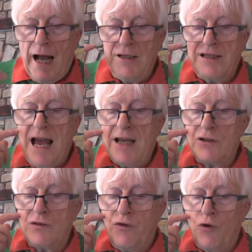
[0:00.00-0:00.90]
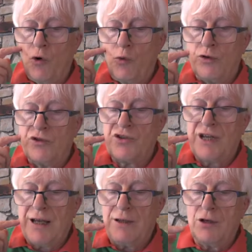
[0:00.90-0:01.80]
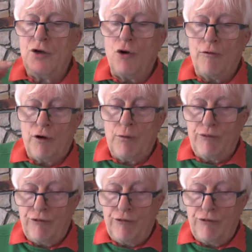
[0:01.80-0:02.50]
And to henceforward stand in your own